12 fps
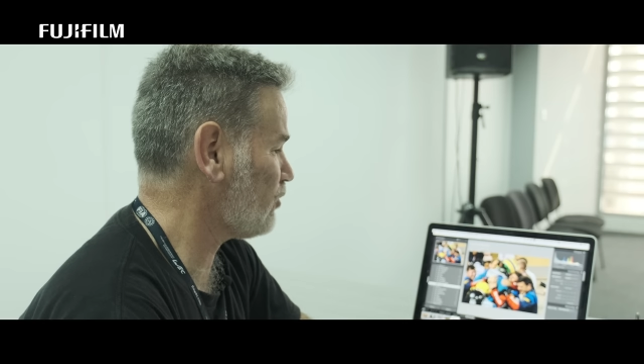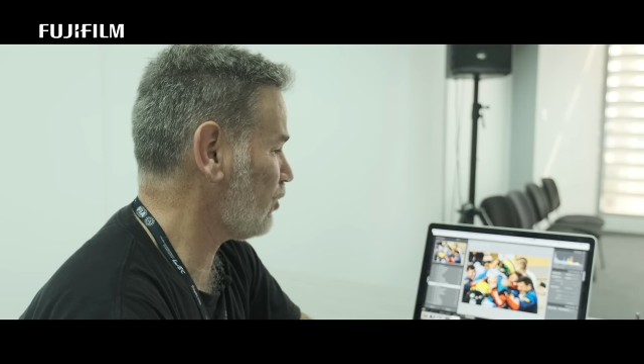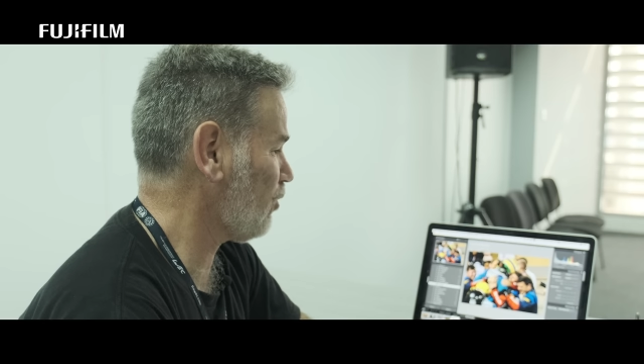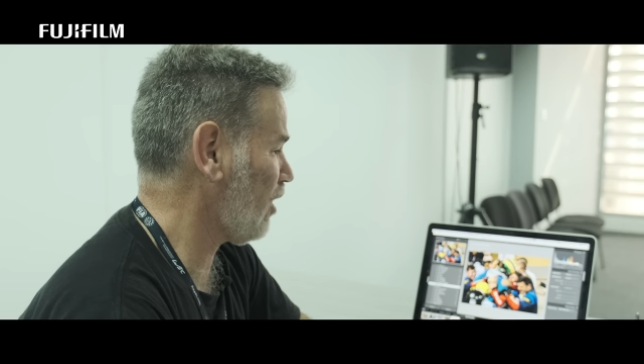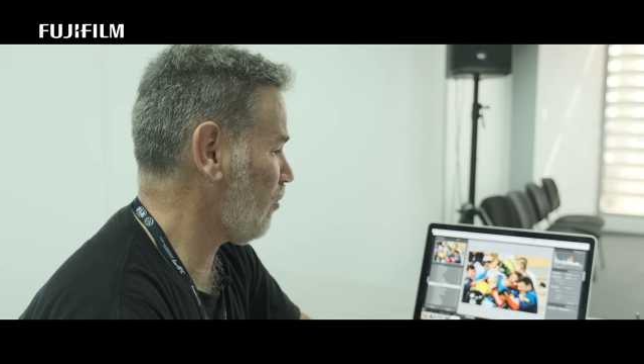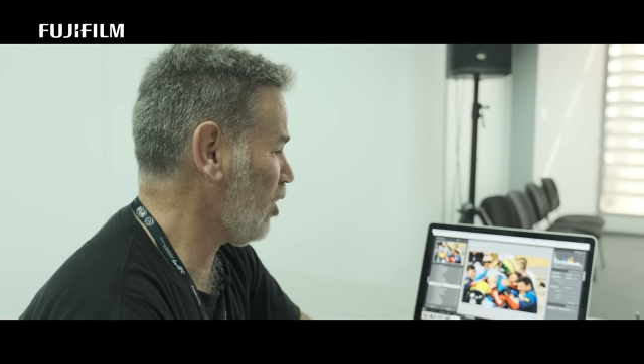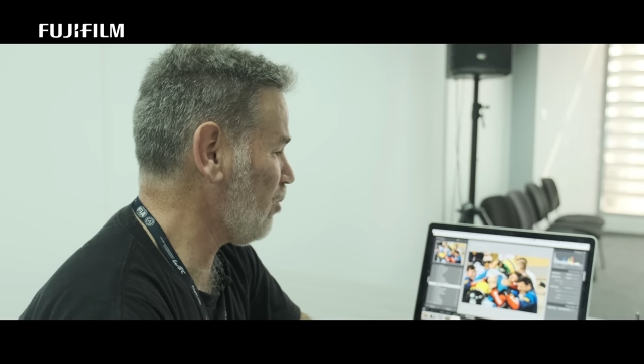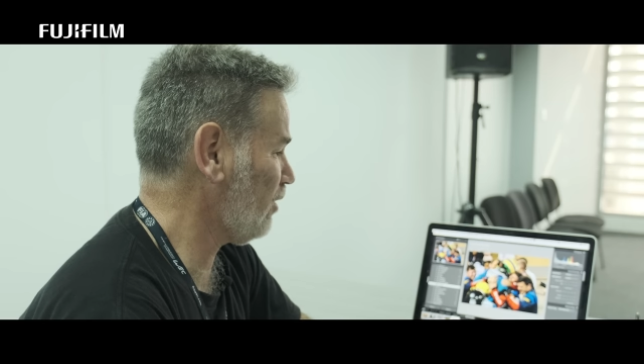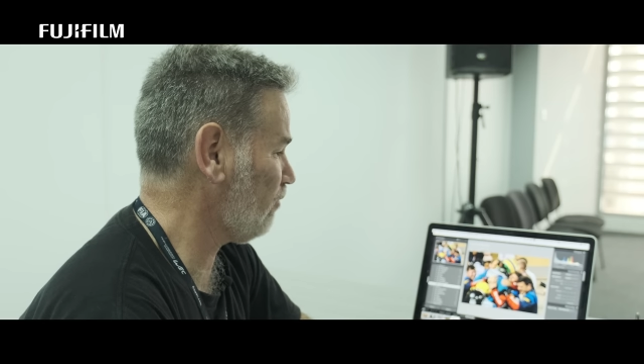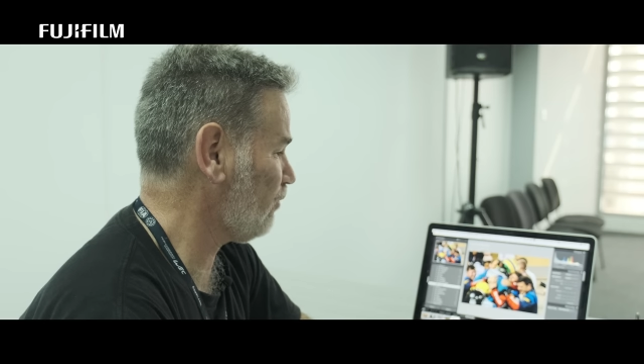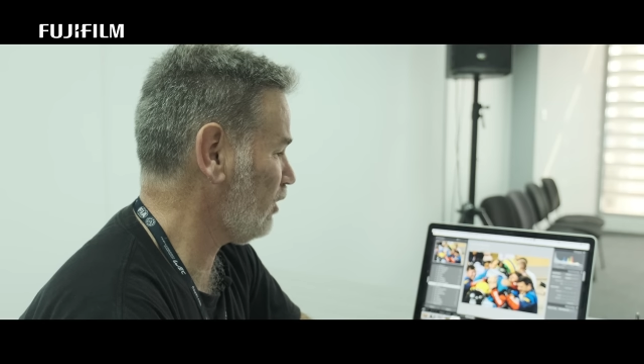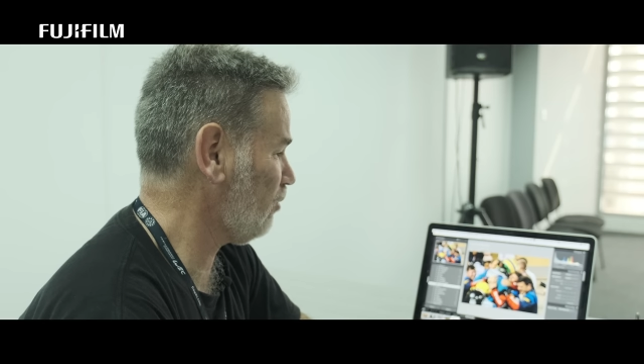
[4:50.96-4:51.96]
a great
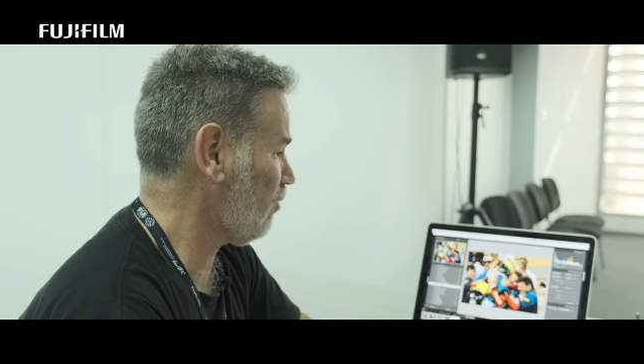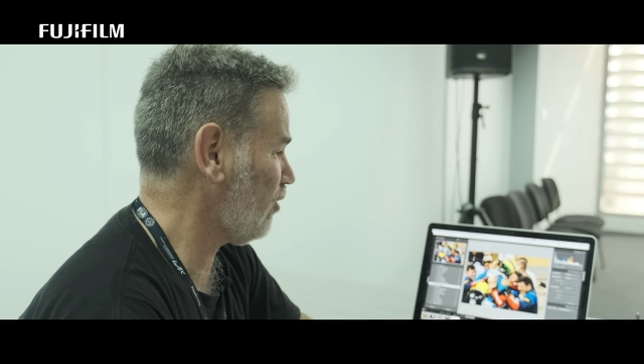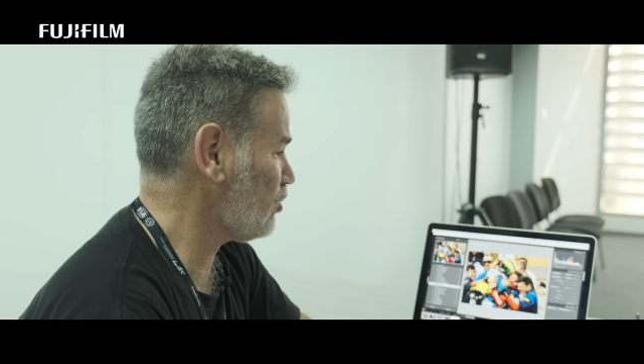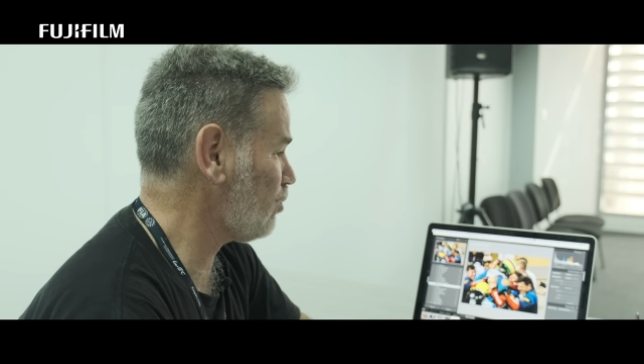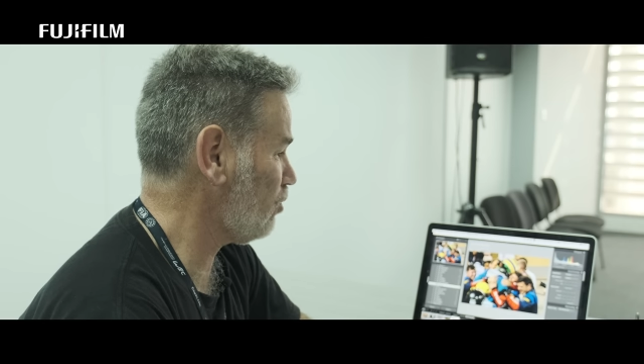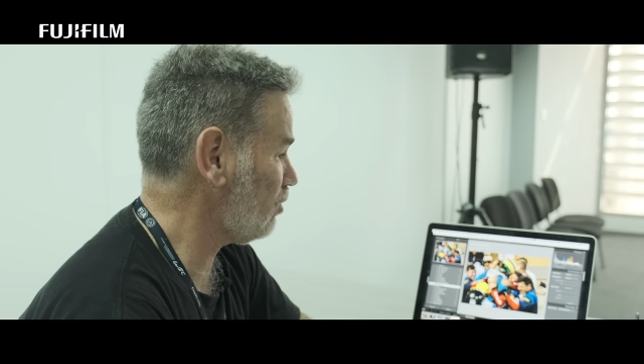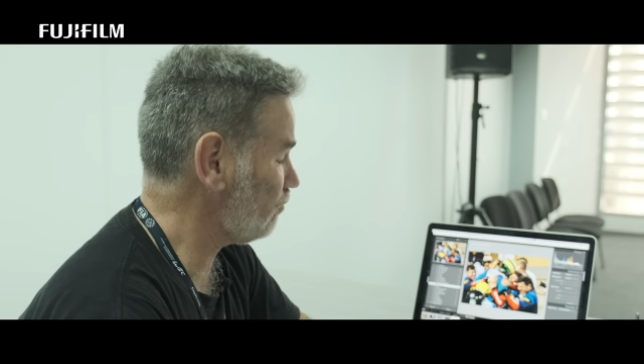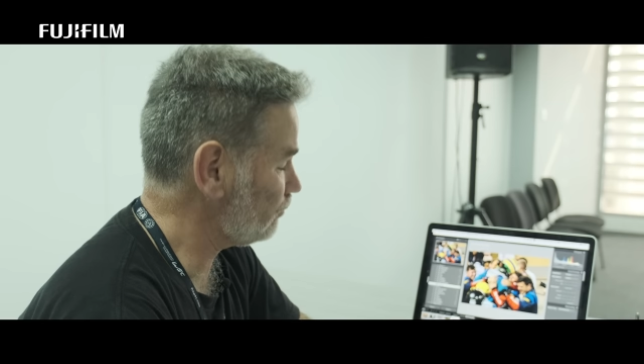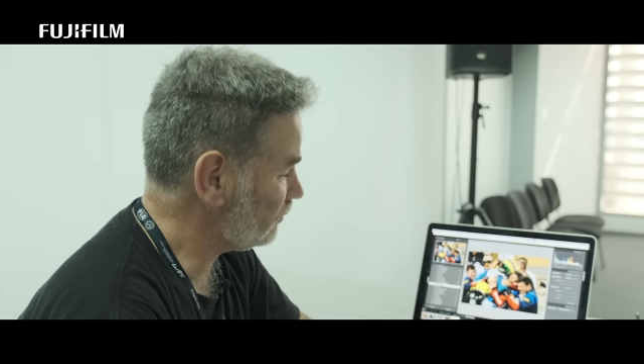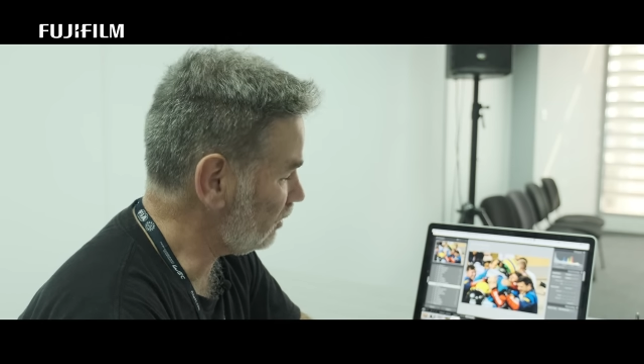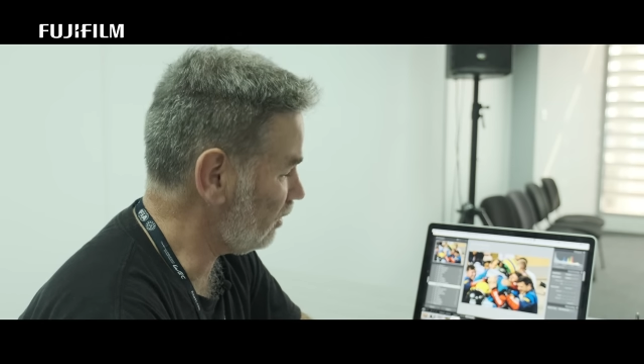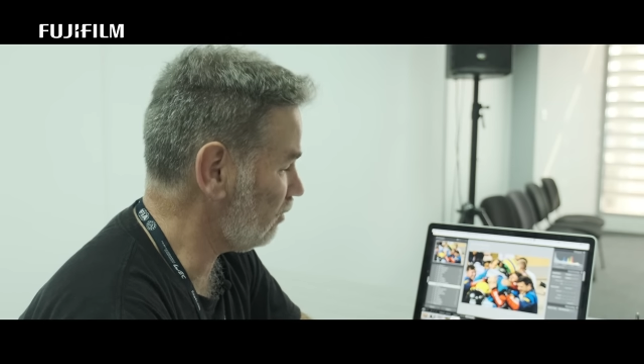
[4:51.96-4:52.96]
moment in motorsport,
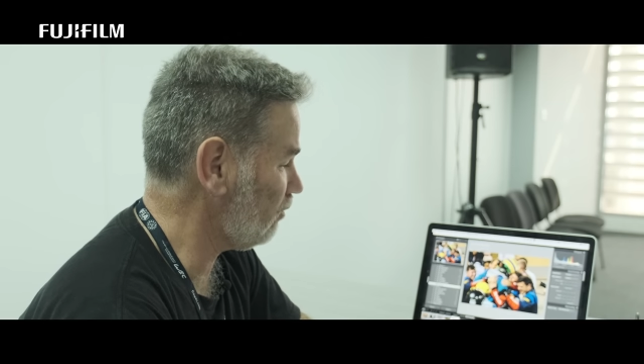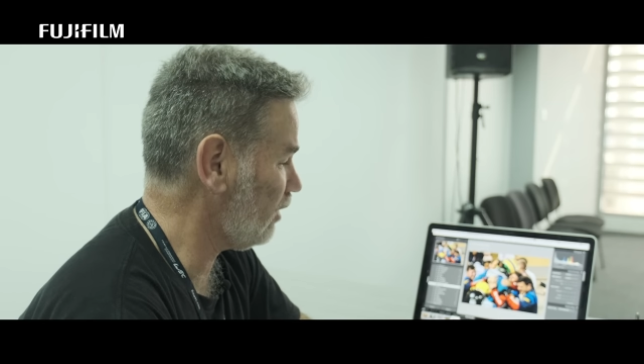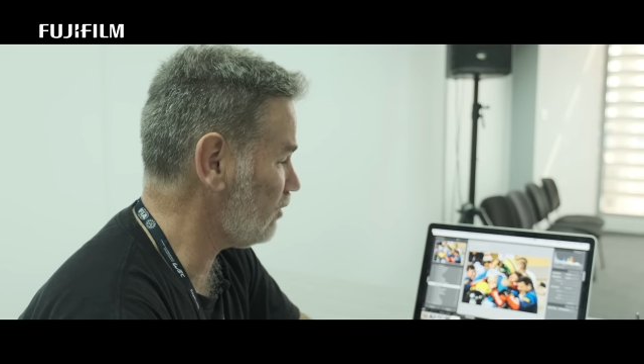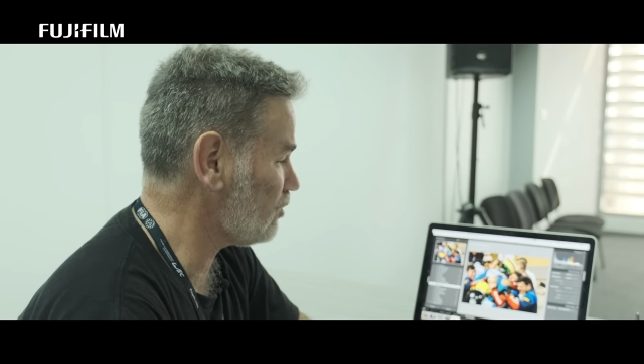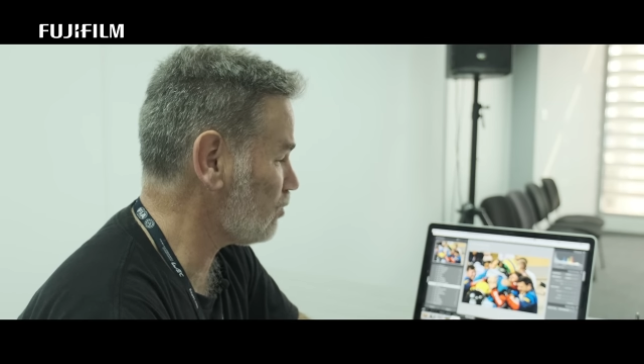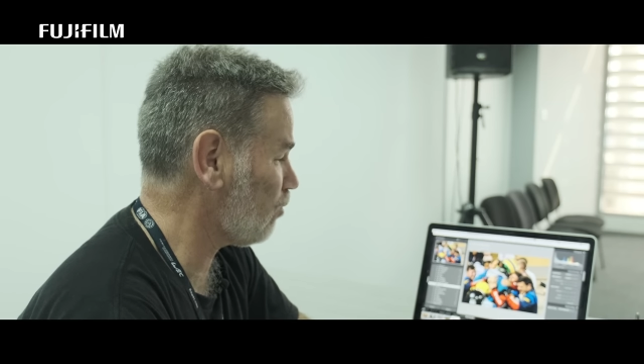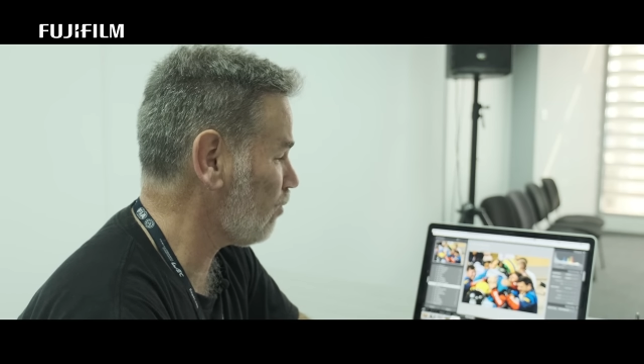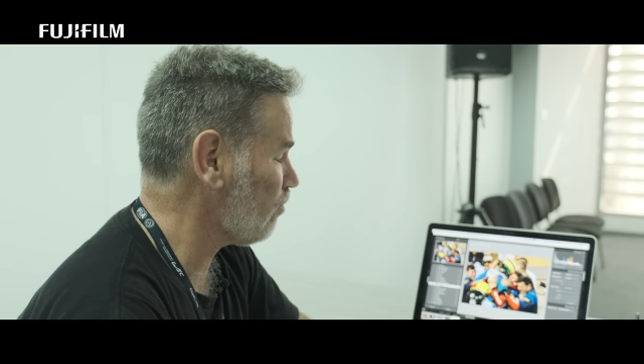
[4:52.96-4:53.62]
and it's